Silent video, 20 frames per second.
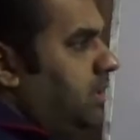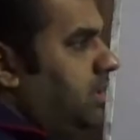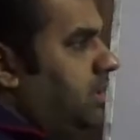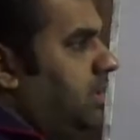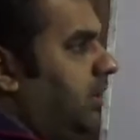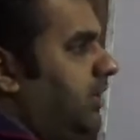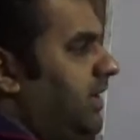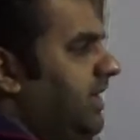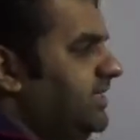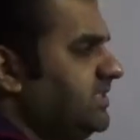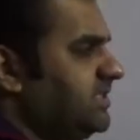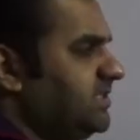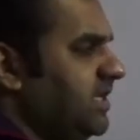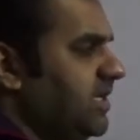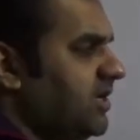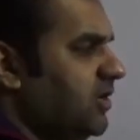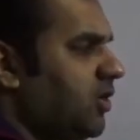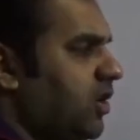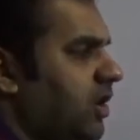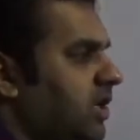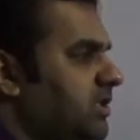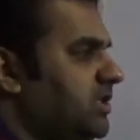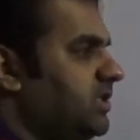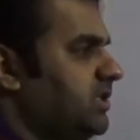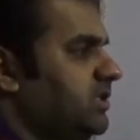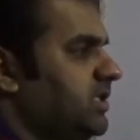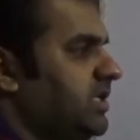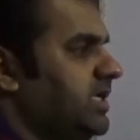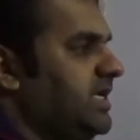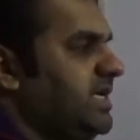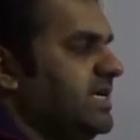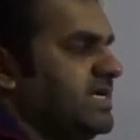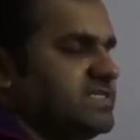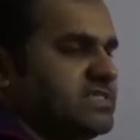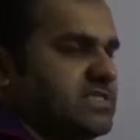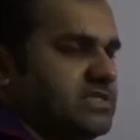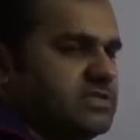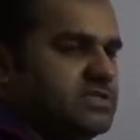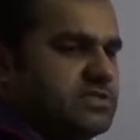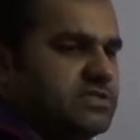Now let's take all three
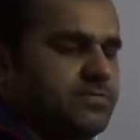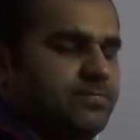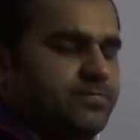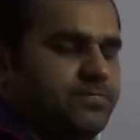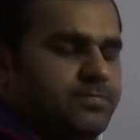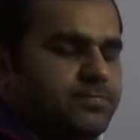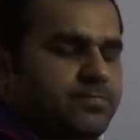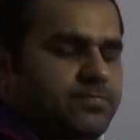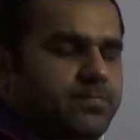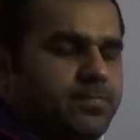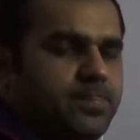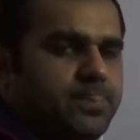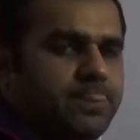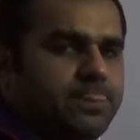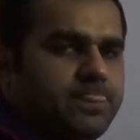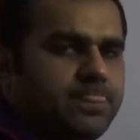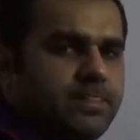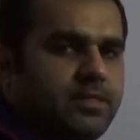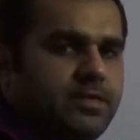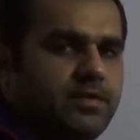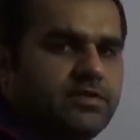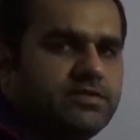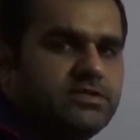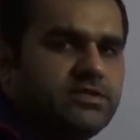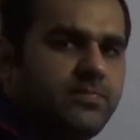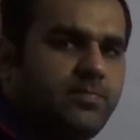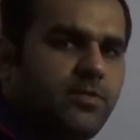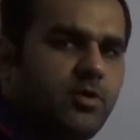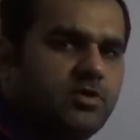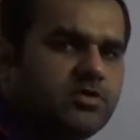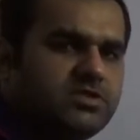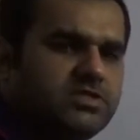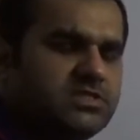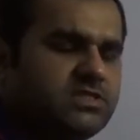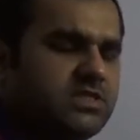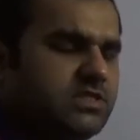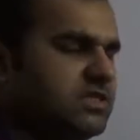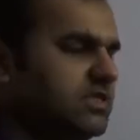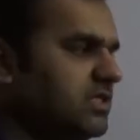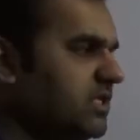cases. Suppose
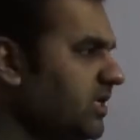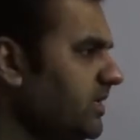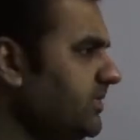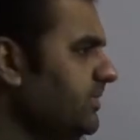the 3